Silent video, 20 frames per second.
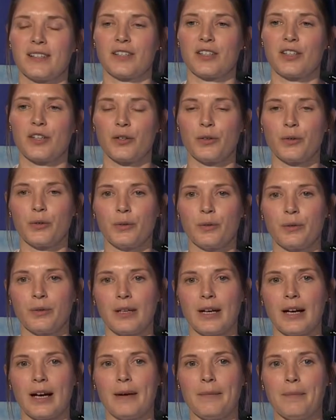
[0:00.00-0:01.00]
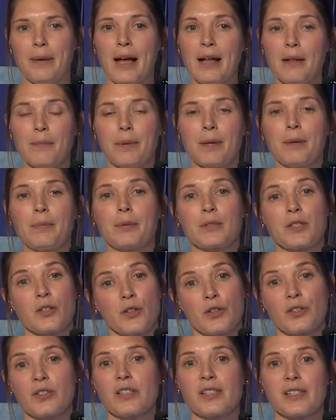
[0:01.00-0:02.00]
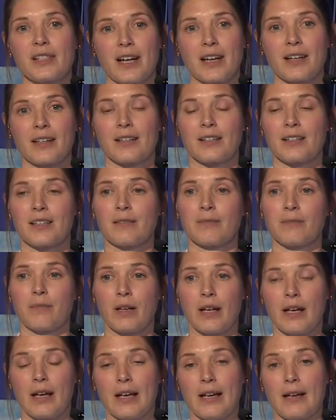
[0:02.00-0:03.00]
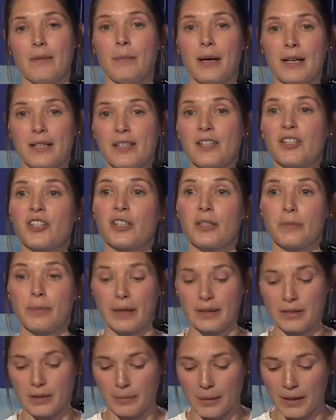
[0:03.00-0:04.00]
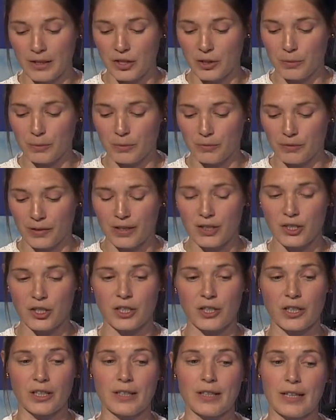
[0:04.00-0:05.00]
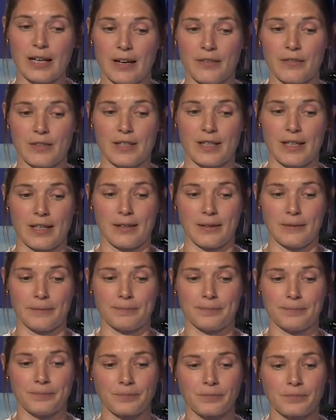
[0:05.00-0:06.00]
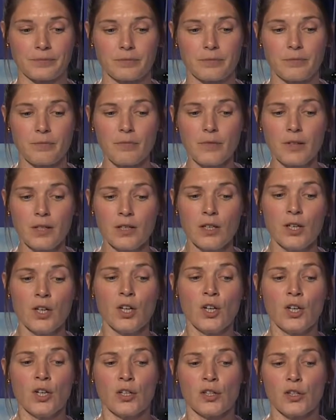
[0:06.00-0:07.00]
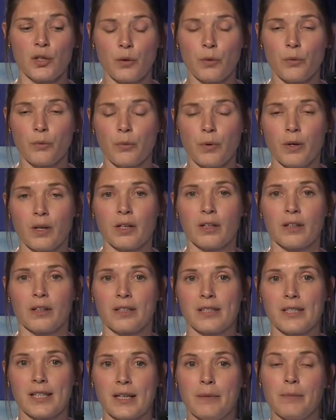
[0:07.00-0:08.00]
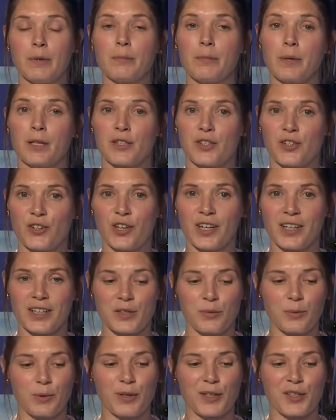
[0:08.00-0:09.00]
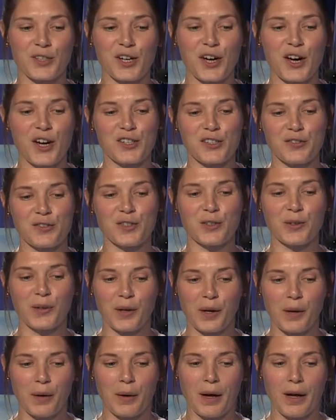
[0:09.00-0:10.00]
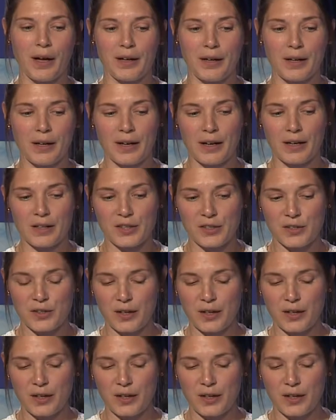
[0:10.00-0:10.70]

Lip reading: to help people to understand messages about dementia prevention and lifestyle. So the team in Maastricht were in charge of doing a